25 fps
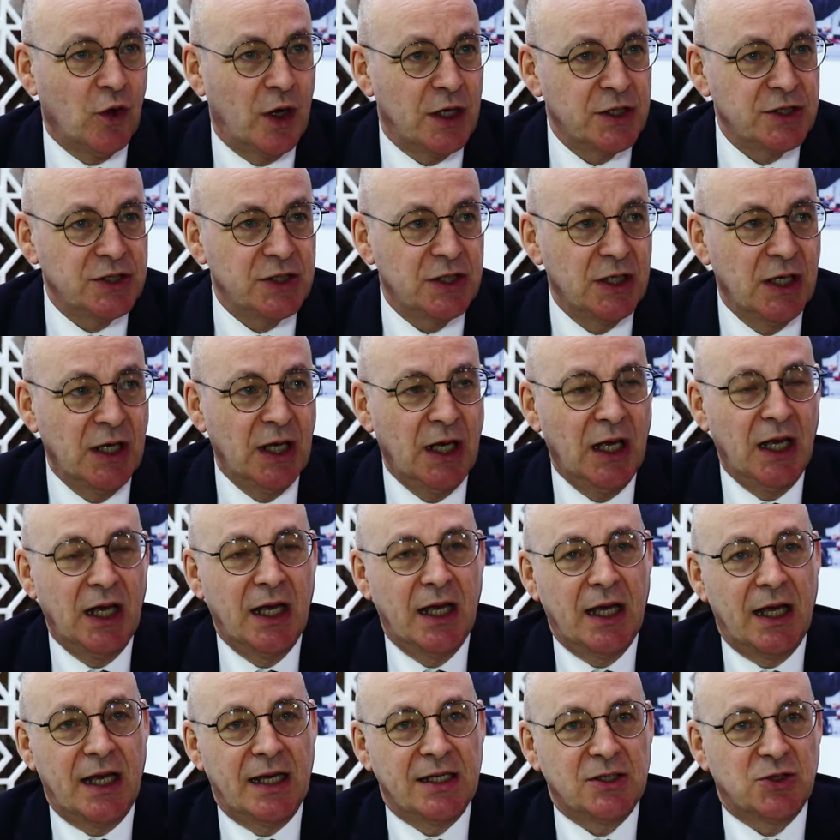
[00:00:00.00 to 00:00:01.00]
to us,
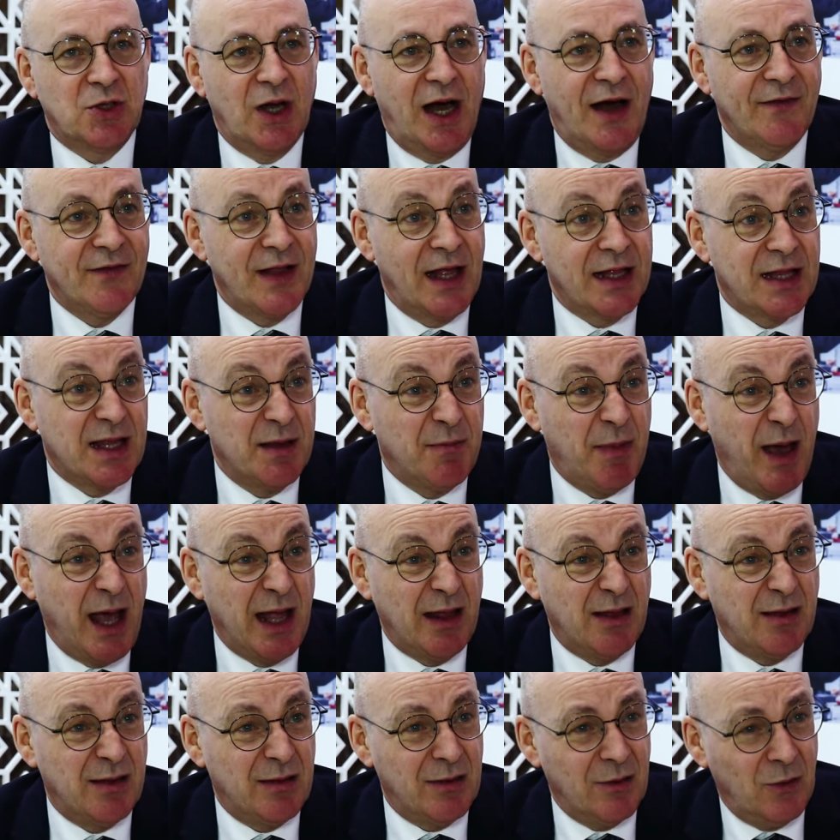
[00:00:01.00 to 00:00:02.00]
is to have that
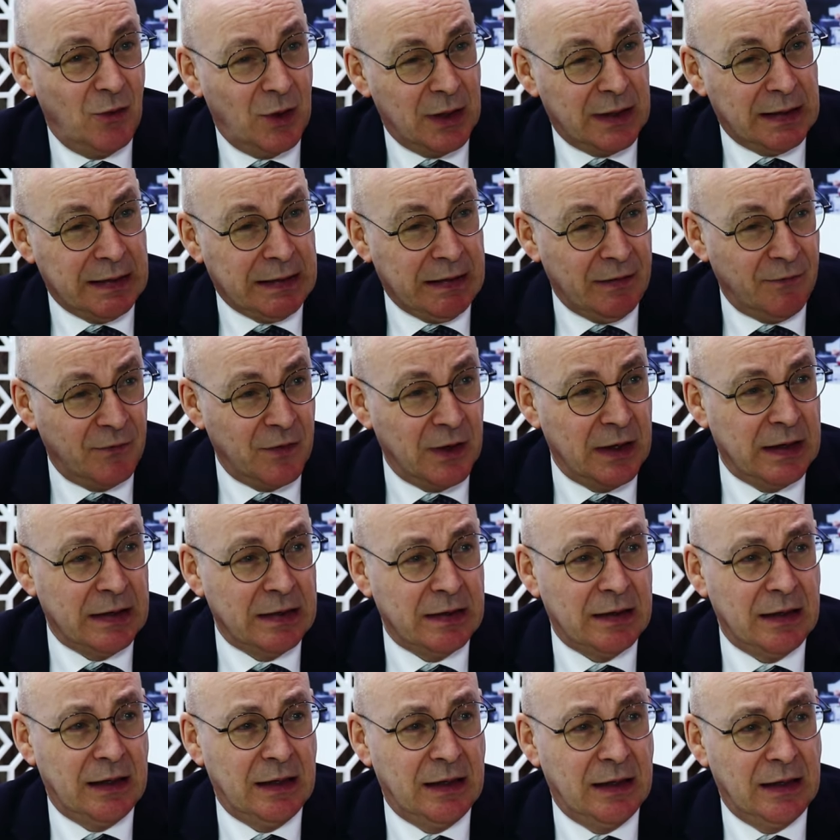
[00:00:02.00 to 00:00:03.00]
debate with the
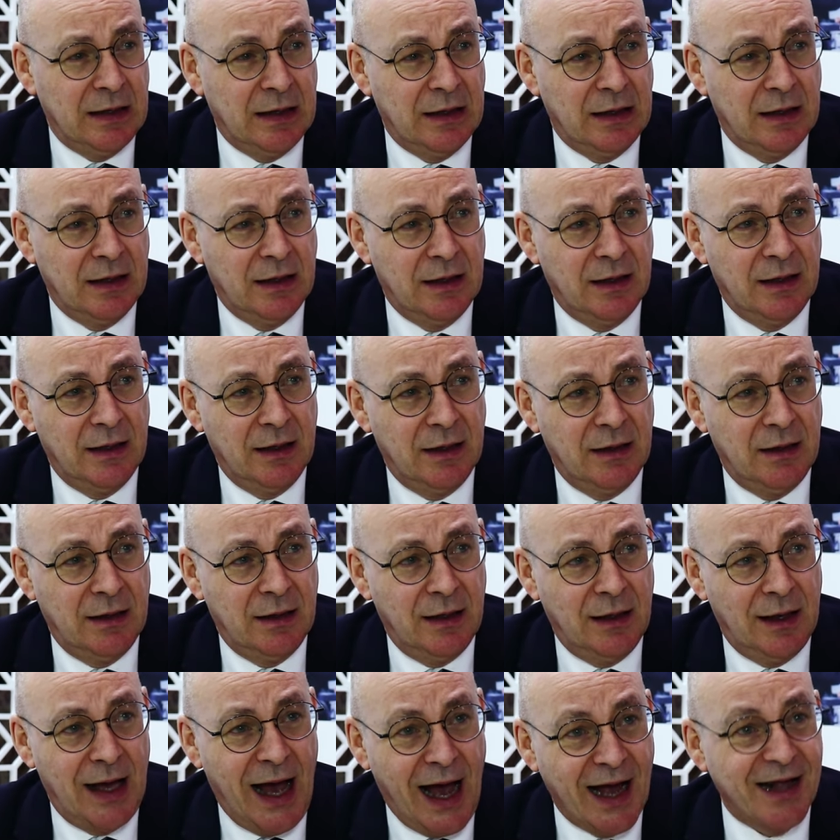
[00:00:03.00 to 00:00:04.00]
different
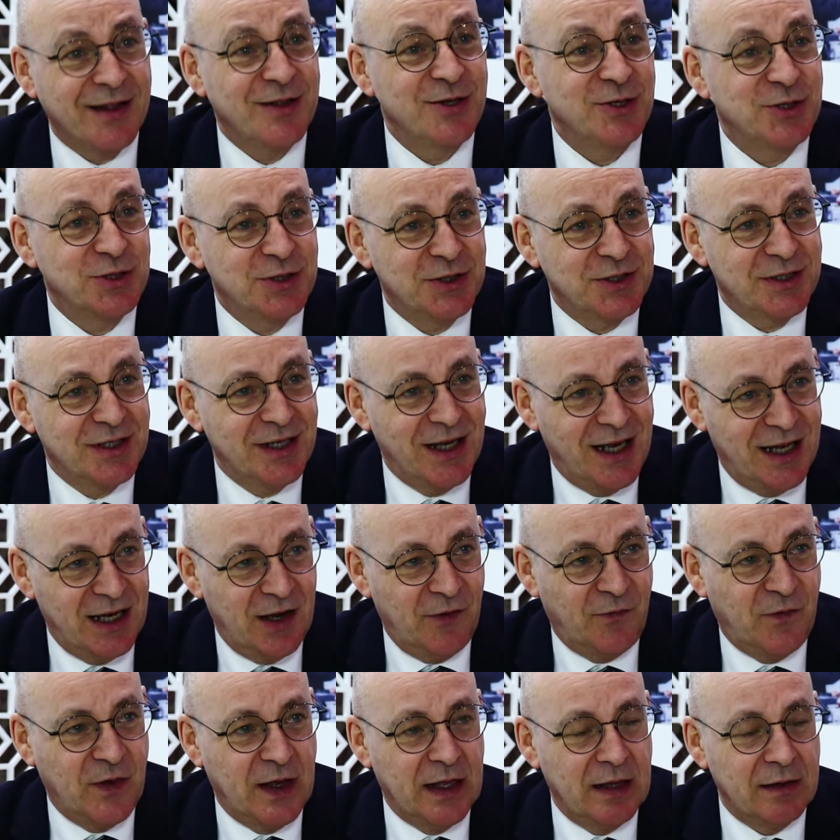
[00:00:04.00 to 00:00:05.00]
actors in
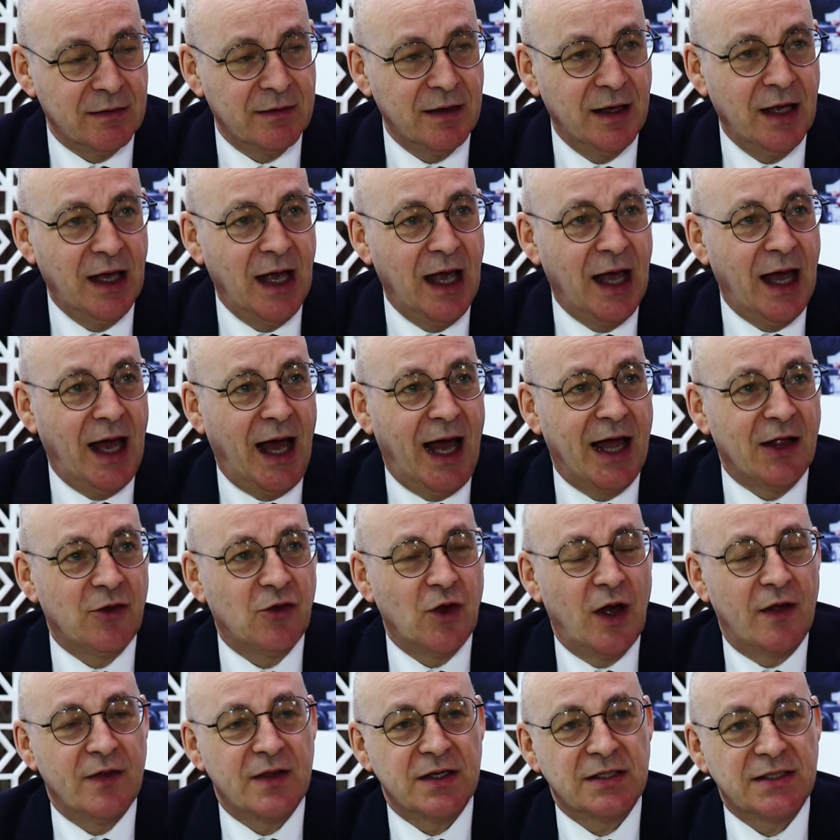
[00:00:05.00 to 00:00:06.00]
the field and
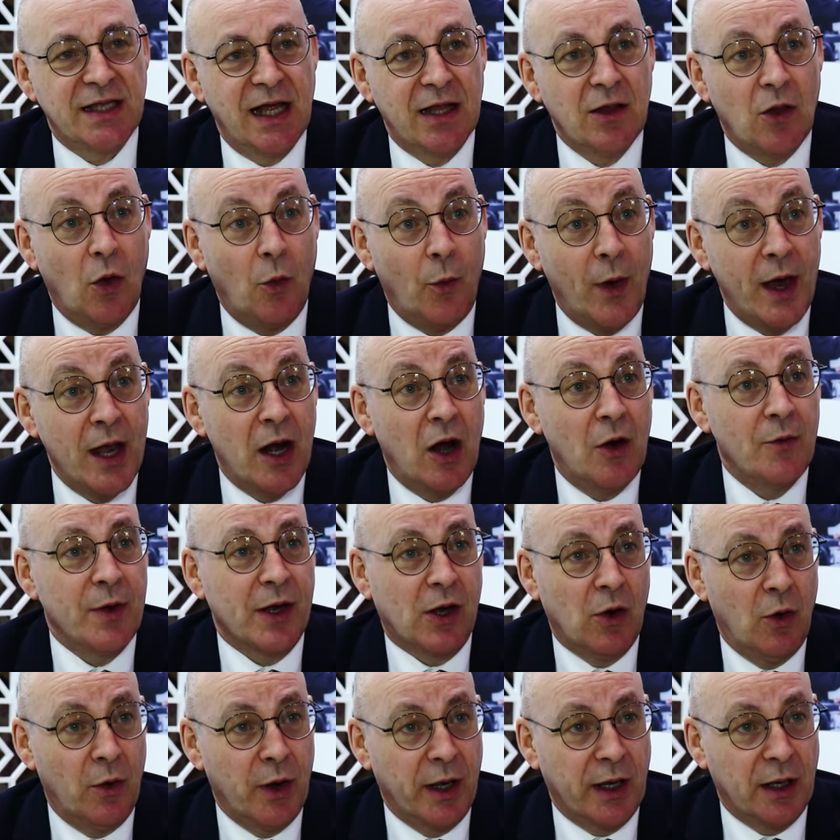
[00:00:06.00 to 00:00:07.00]
to understand where are
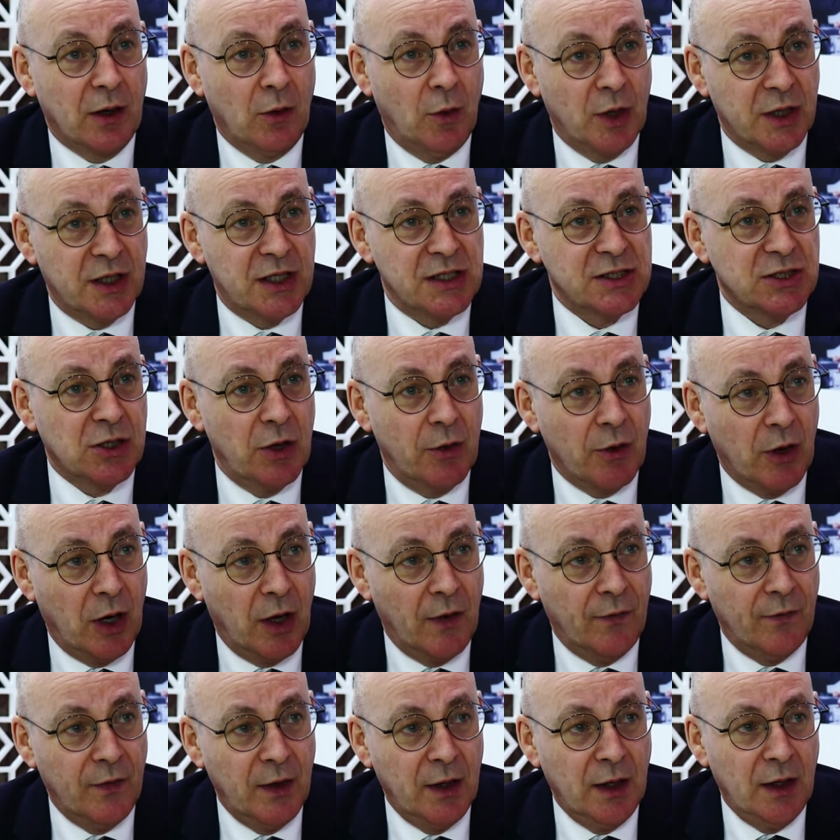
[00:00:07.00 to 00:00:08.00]
we going, what is going
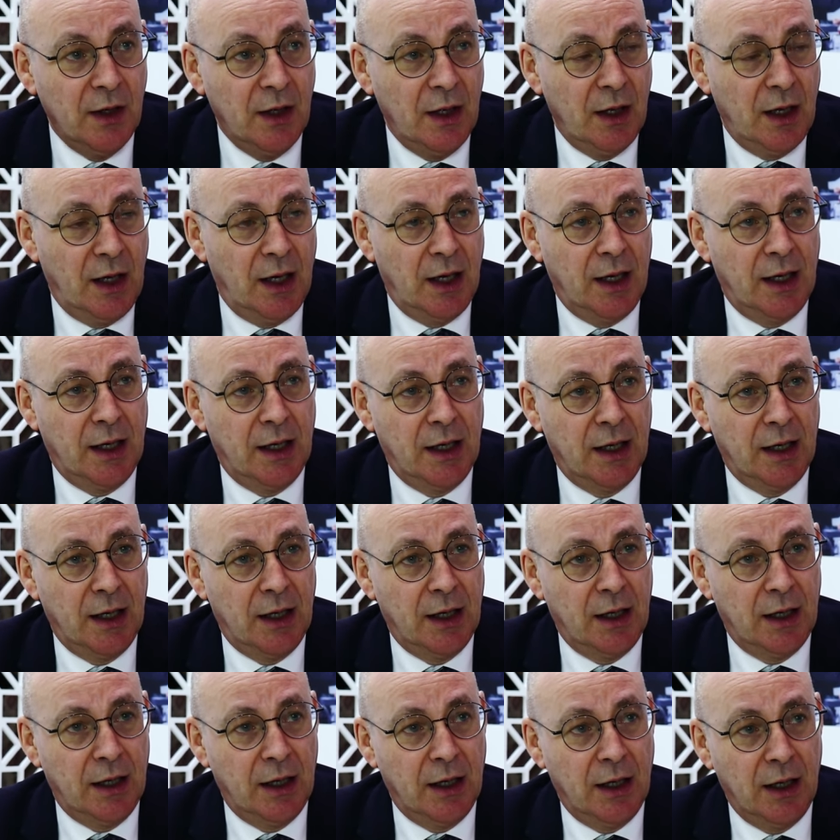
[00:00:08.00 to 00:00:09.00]
on,
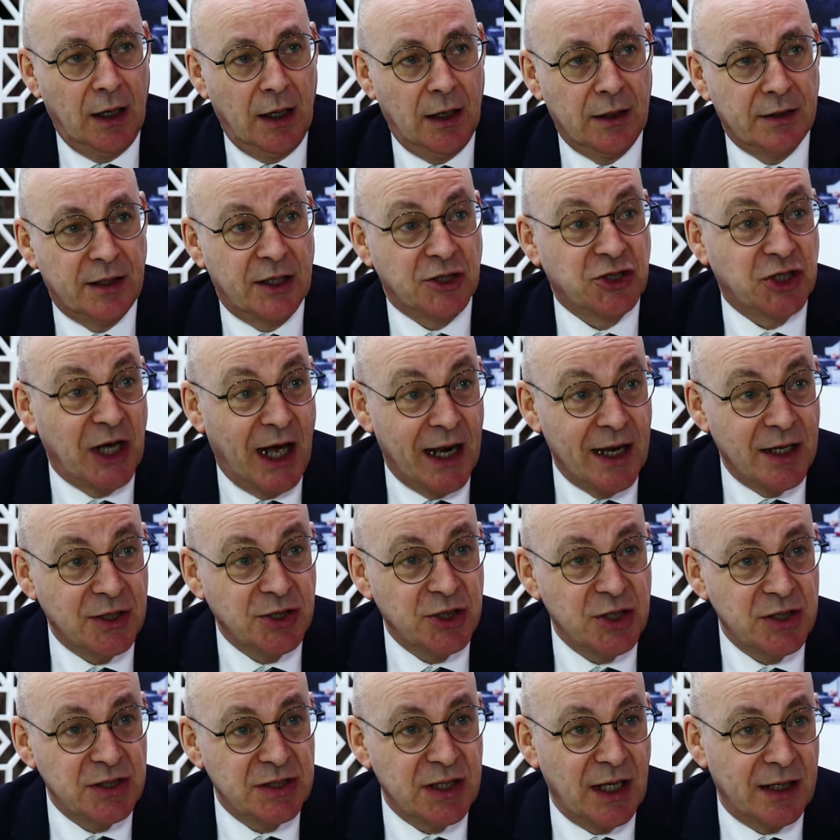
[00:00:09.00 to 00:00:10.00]
the
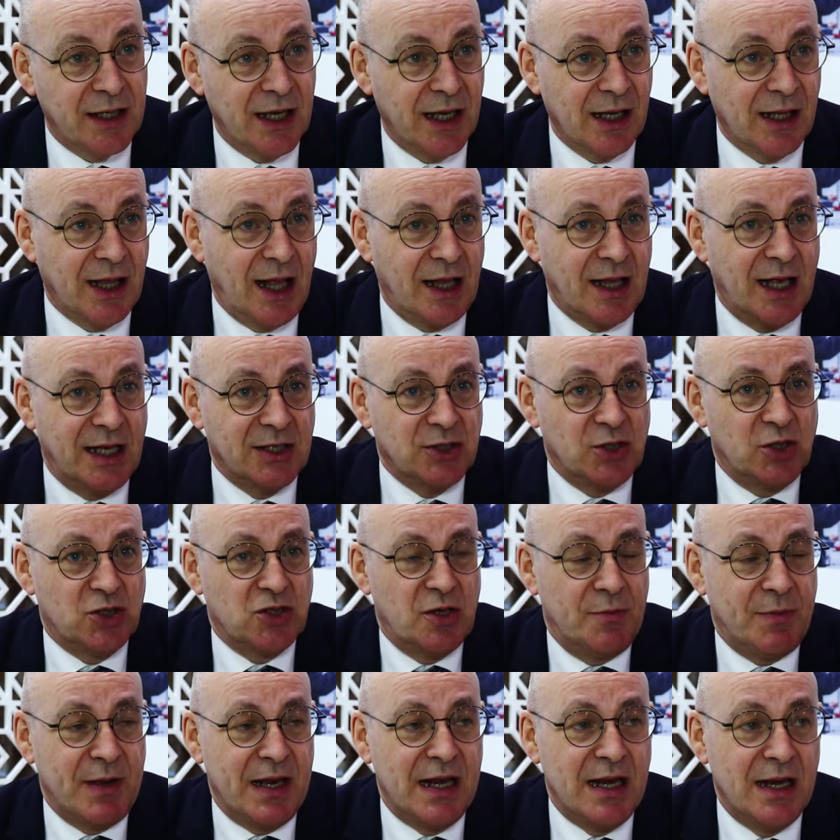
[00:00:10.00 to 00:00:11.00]
challenges. I think that has
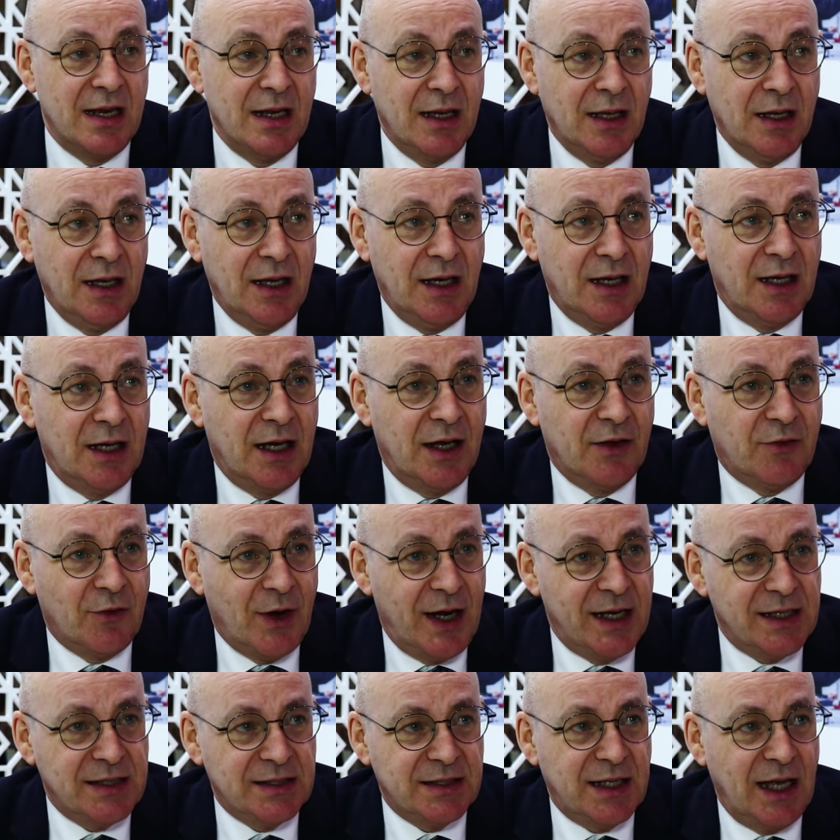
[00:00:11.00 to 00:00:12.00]
also been
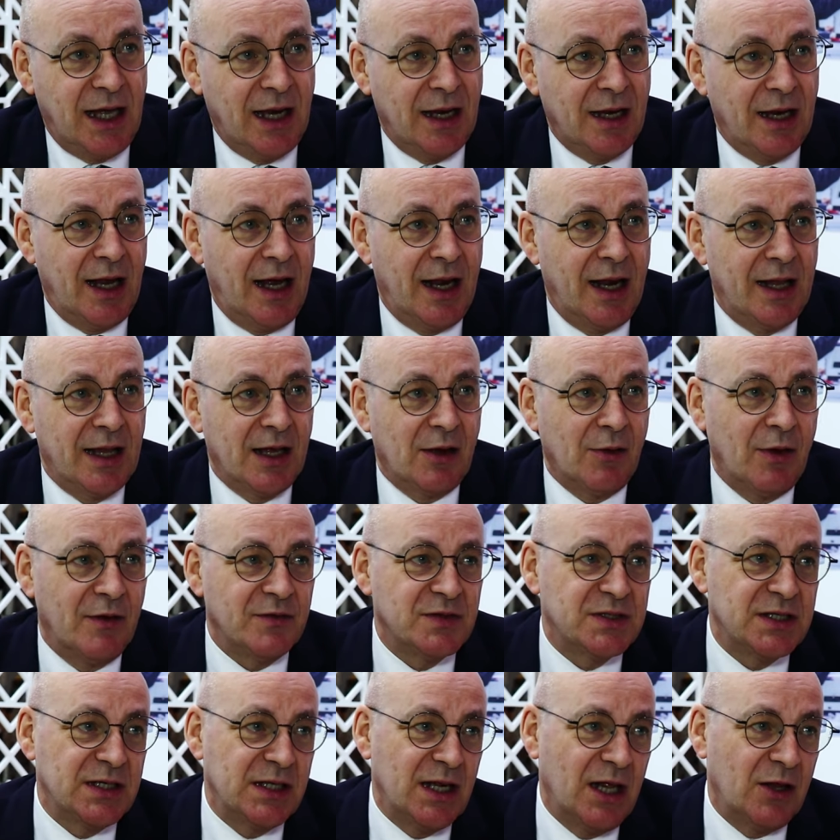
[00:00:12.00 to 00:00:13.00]
addressed, and I think
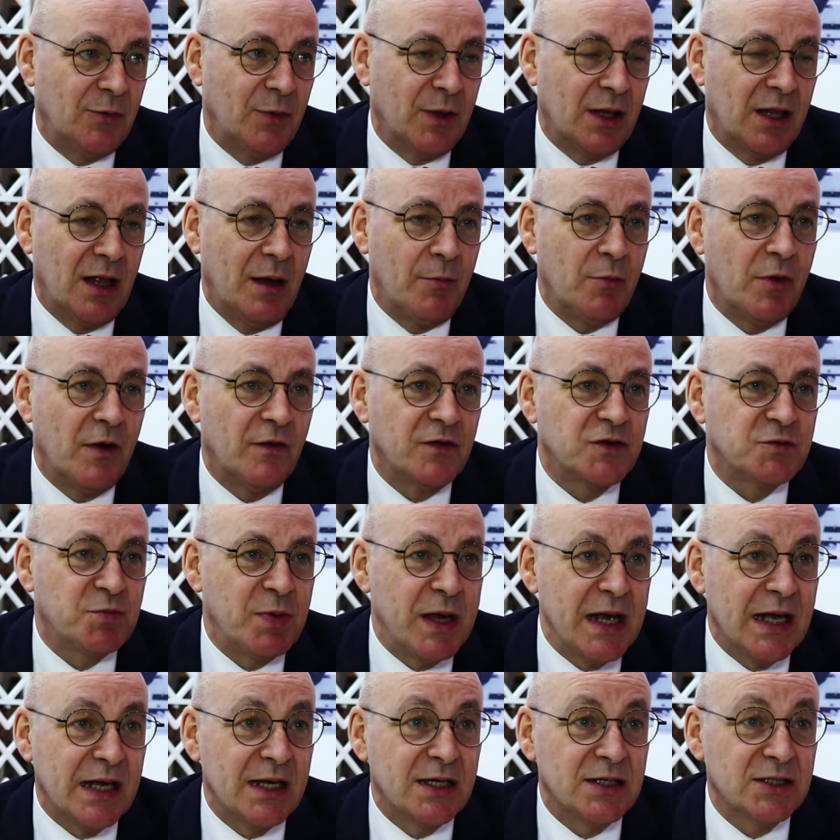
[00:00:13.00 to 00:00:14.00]
we've seen it with number of
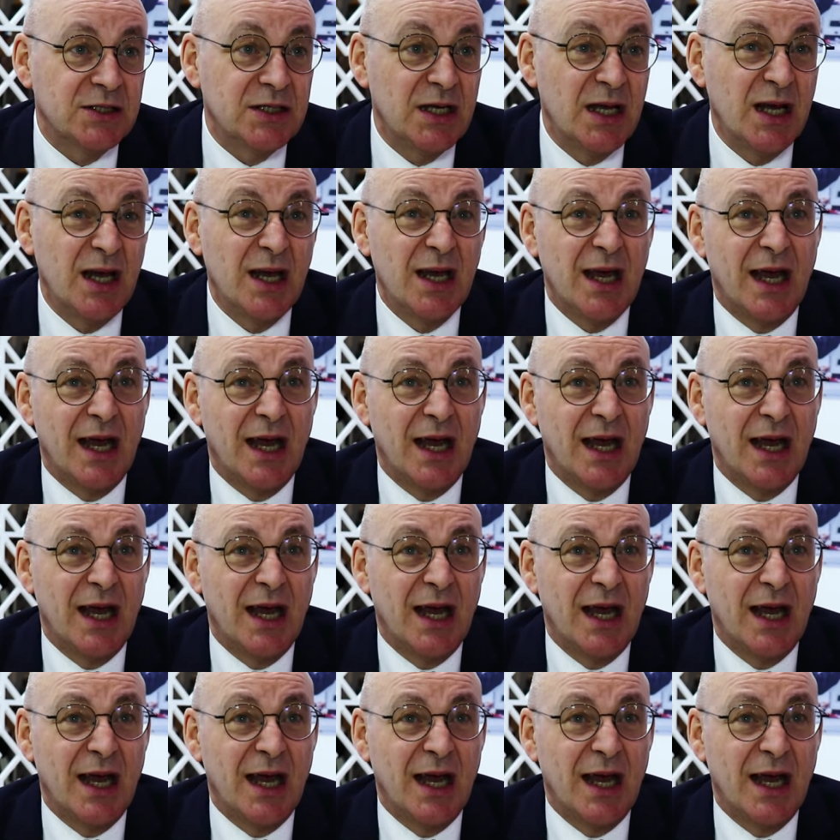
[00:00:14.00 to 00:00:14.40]
speakers.